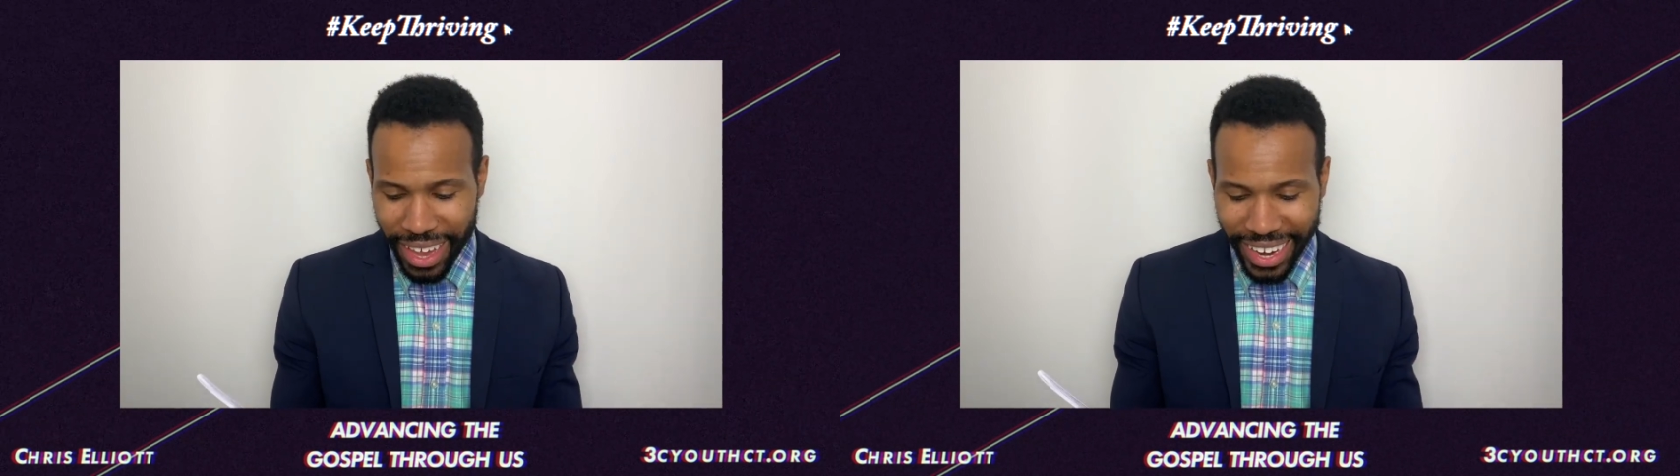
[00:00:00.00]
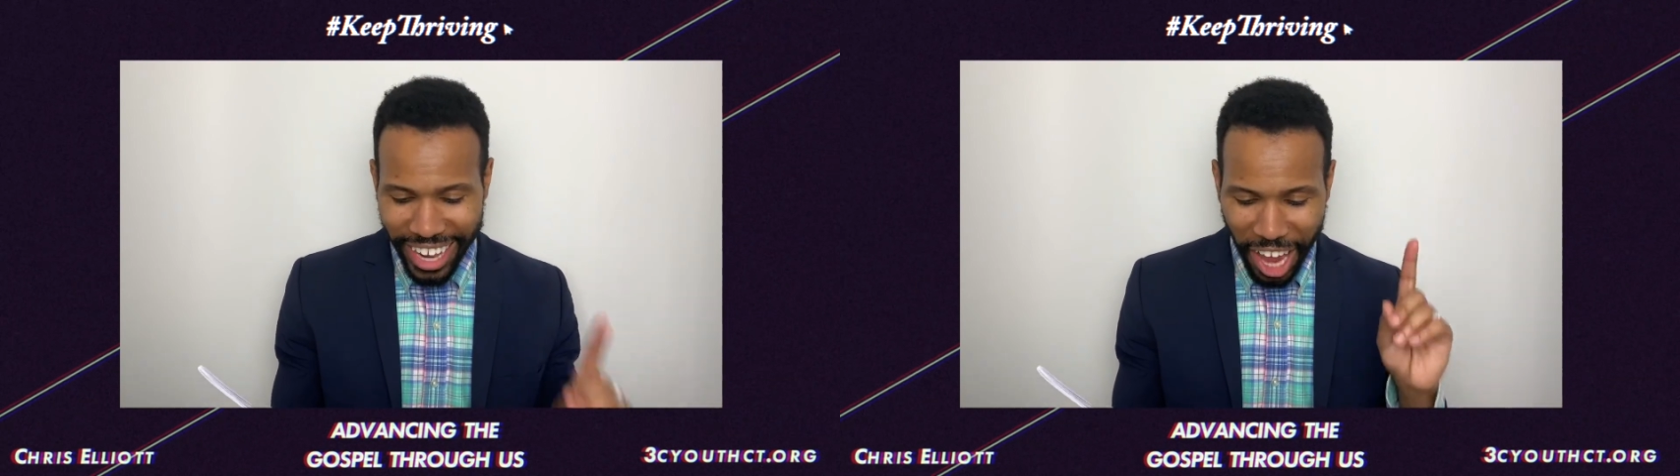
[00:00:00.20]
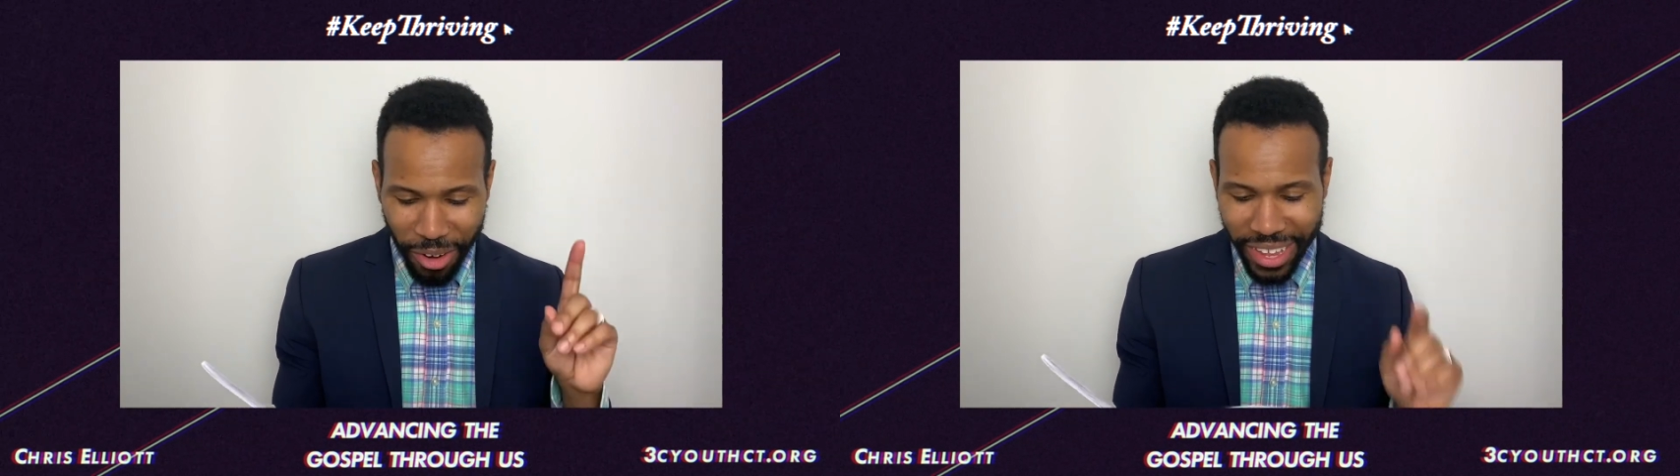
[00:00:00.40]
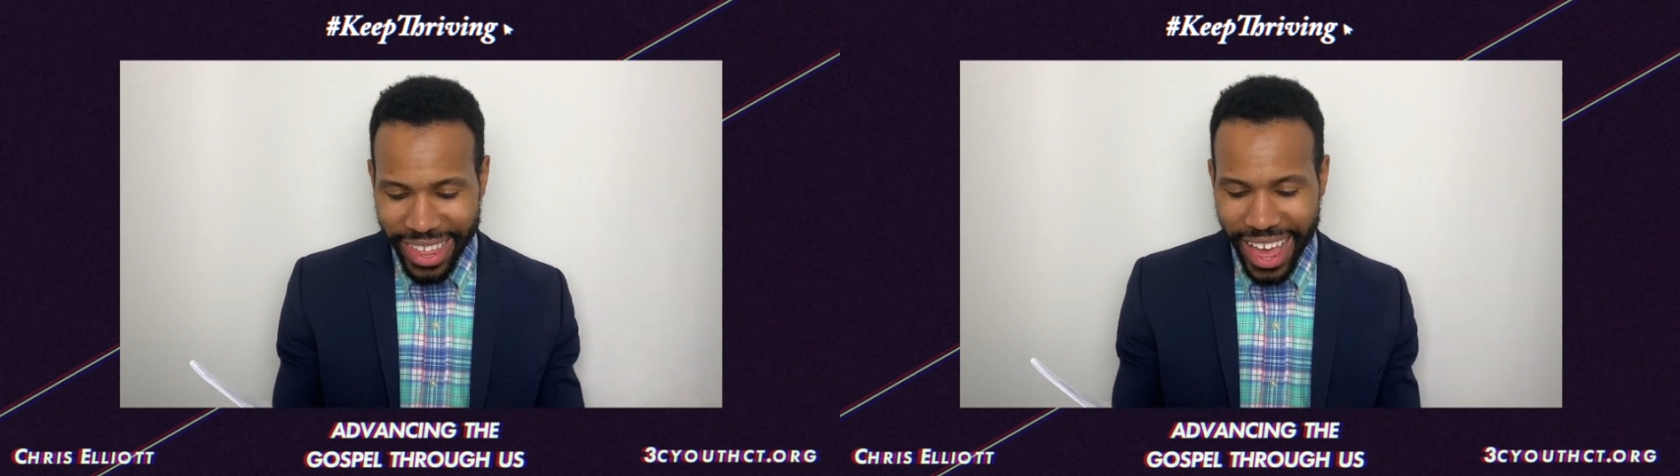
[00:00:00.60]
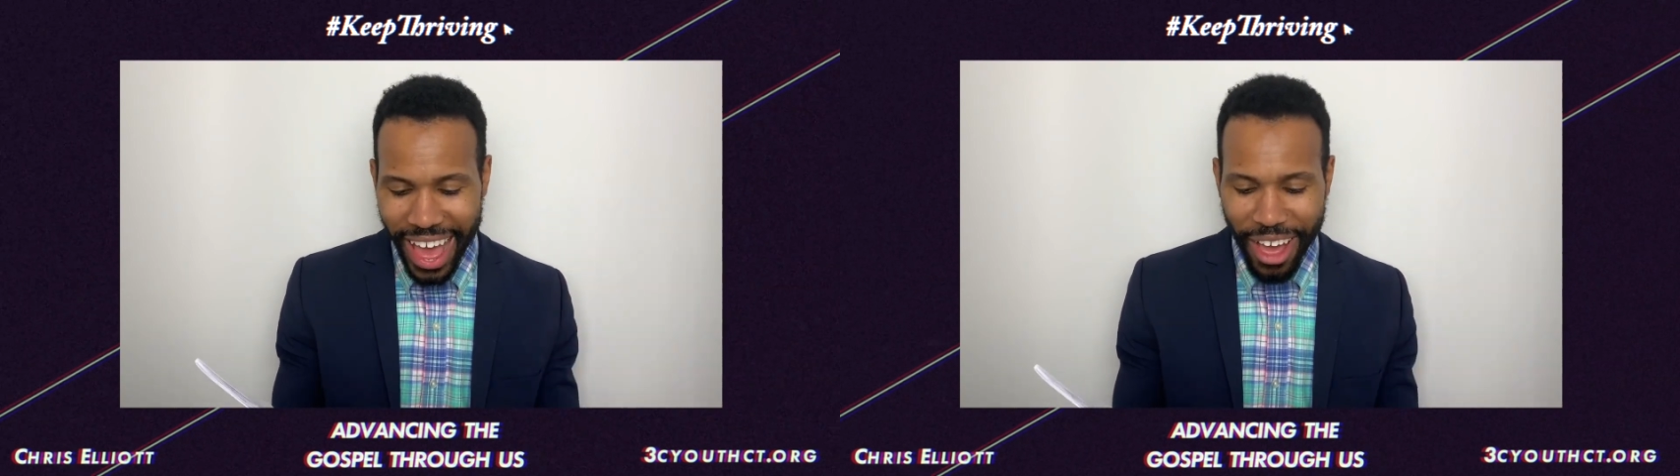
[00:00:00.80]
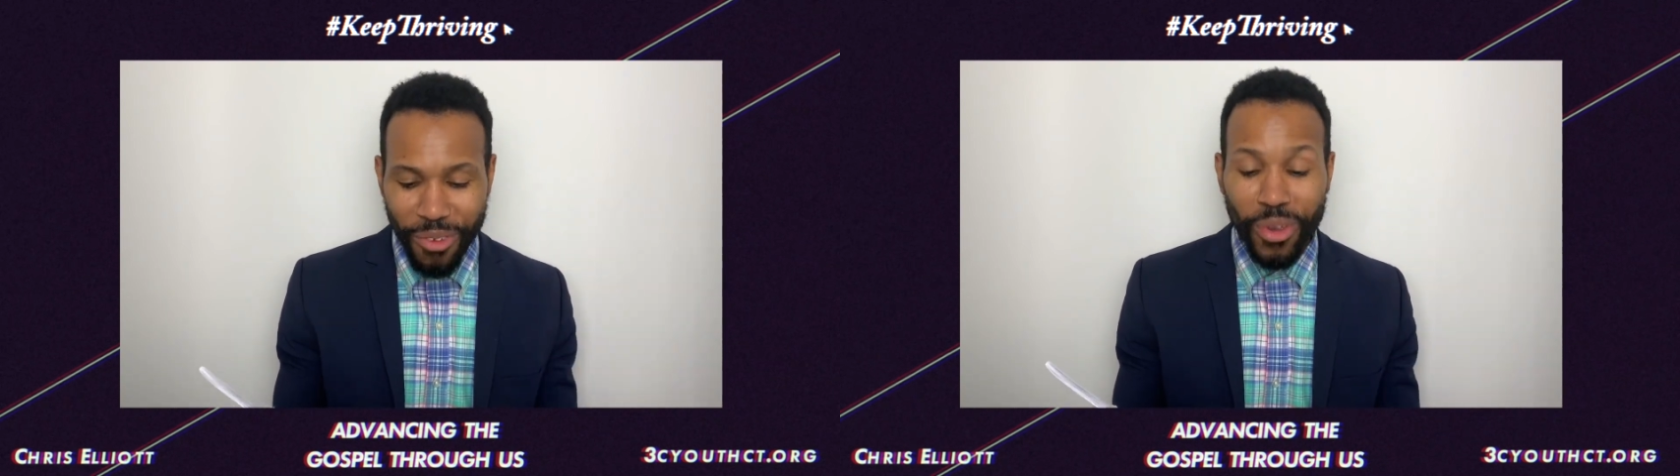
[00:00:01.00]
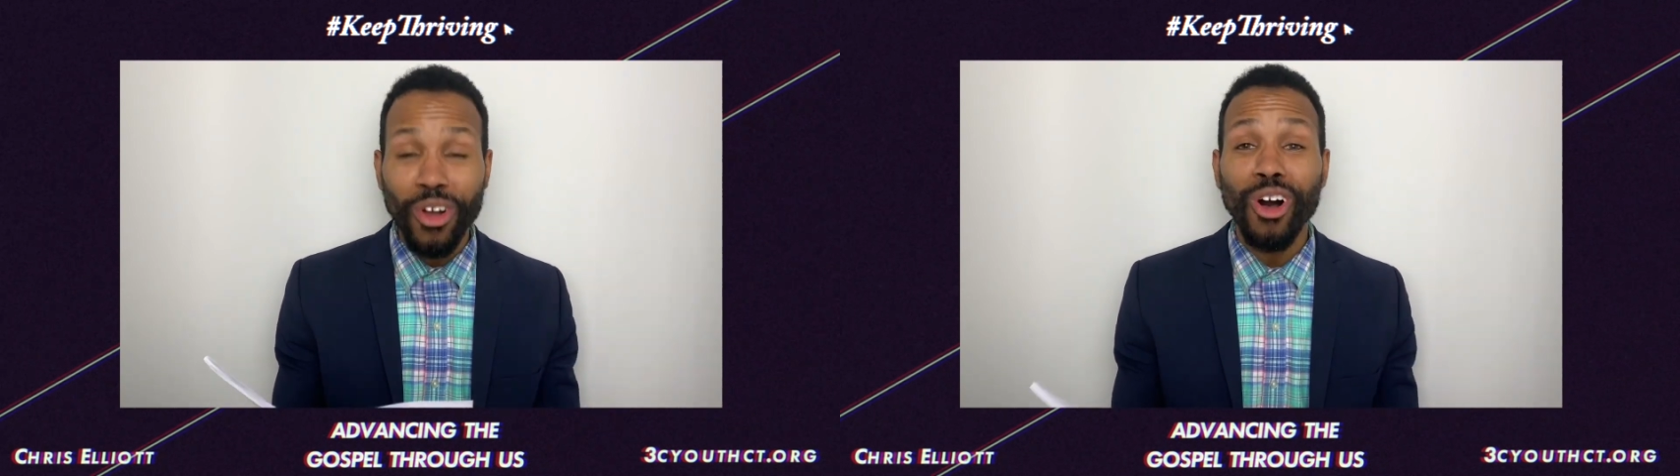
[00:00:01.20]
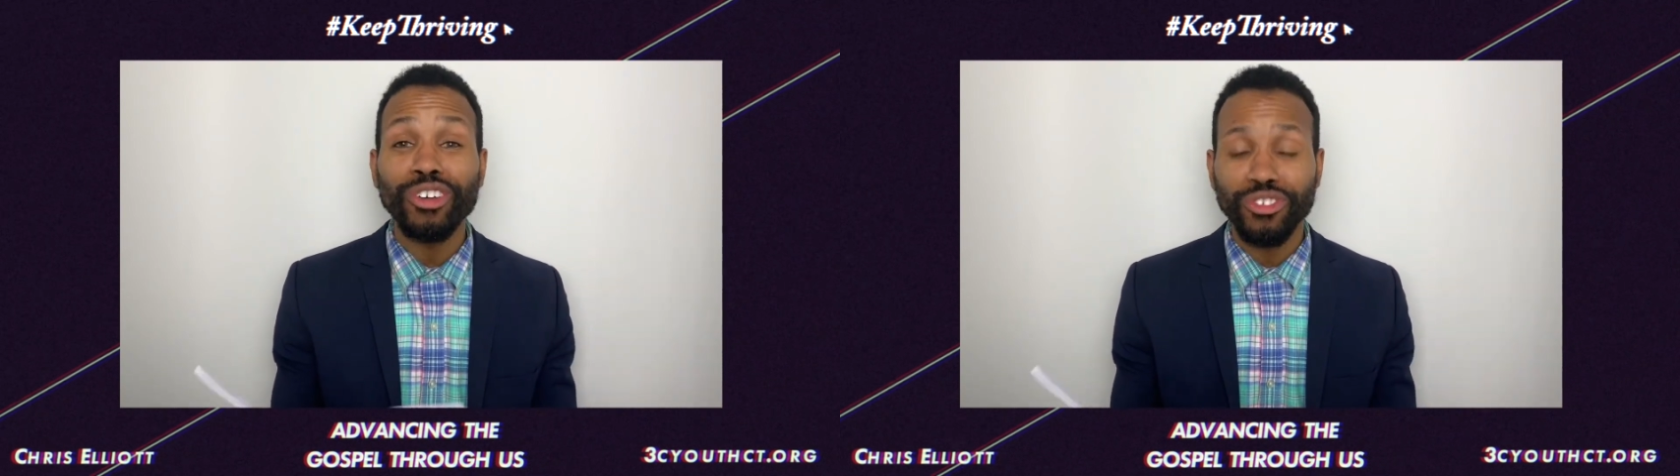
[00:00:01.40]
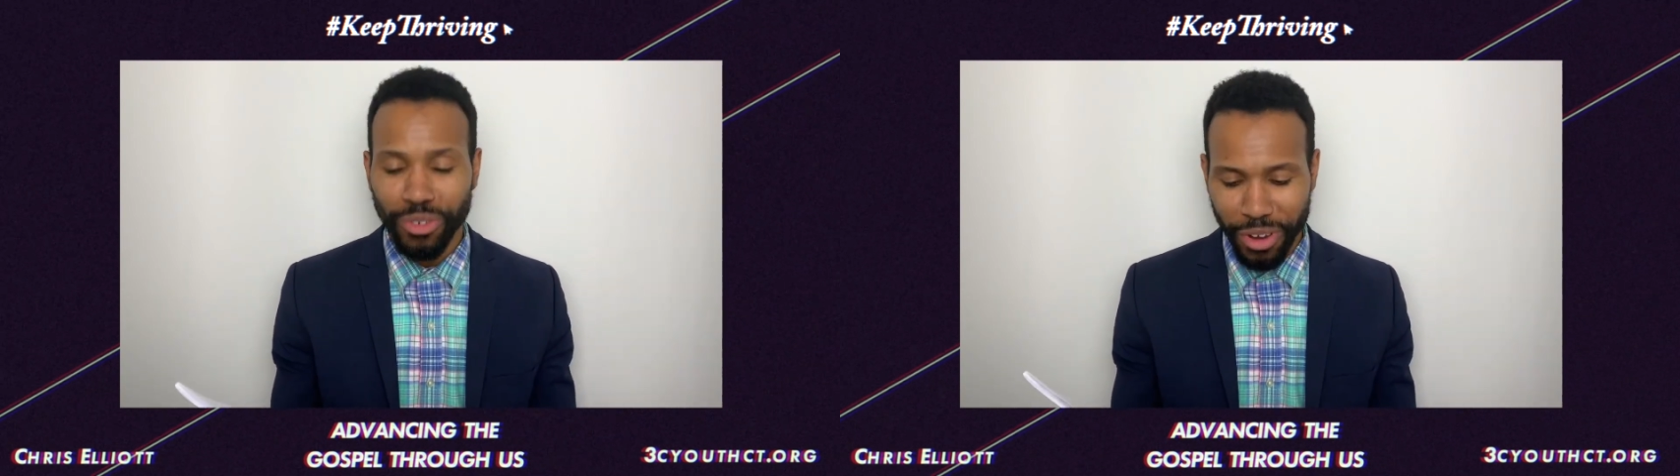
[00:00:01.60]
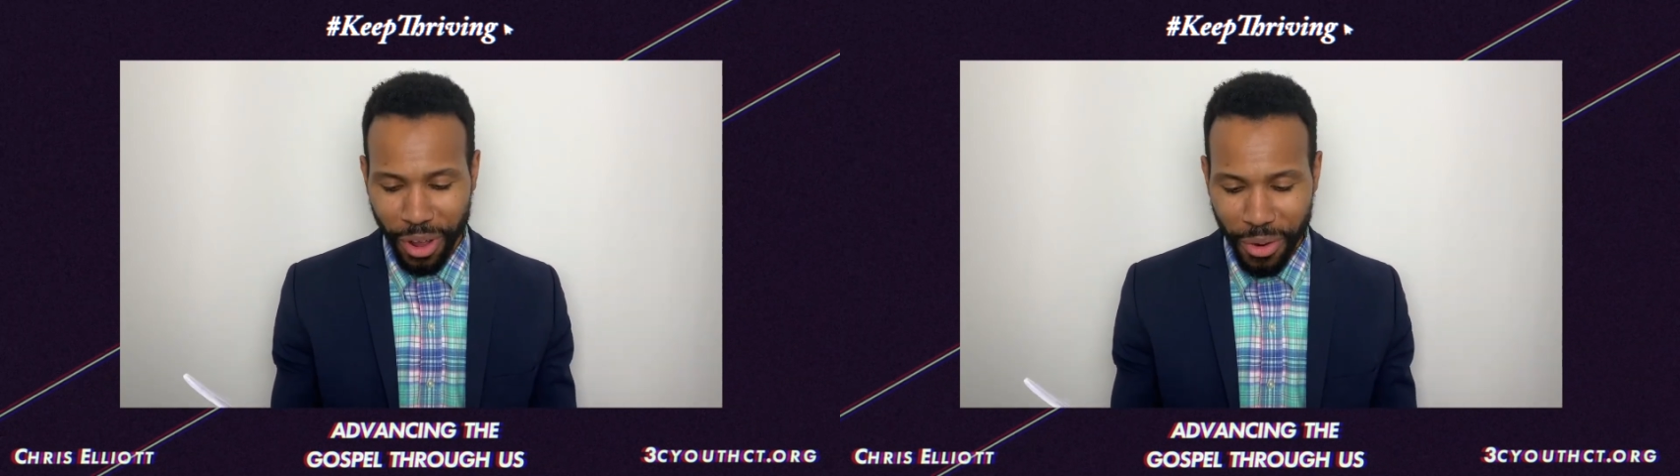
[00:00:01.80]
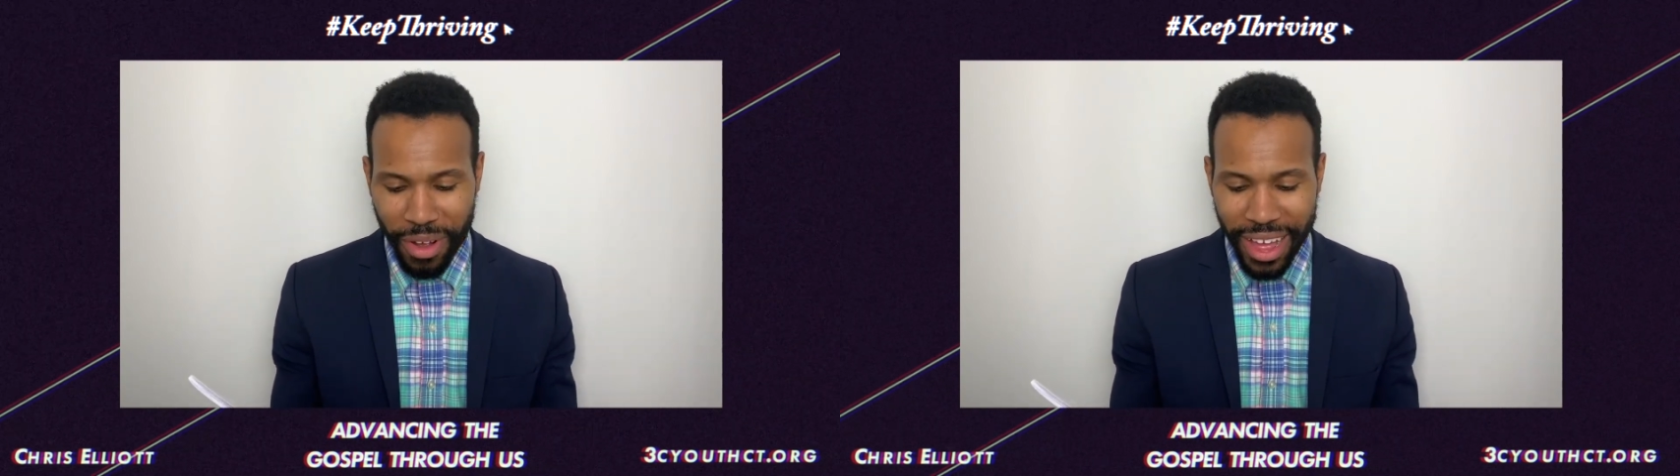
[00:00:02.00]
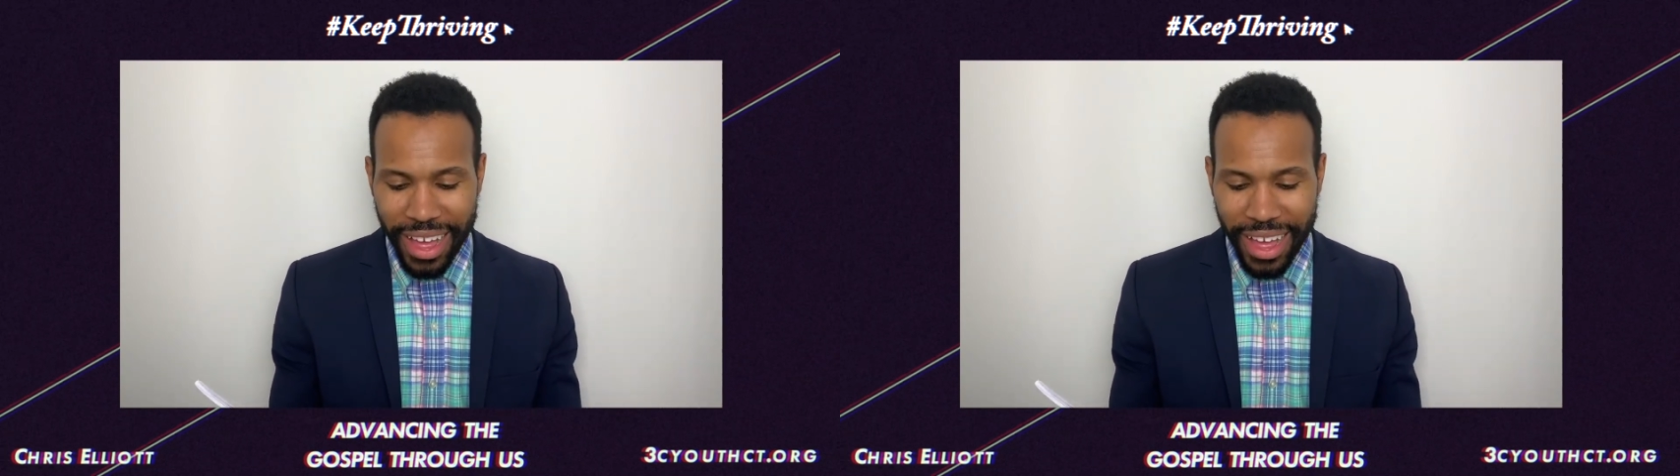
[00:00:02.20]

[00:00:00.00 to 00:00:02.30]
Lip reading: Not only that, we also know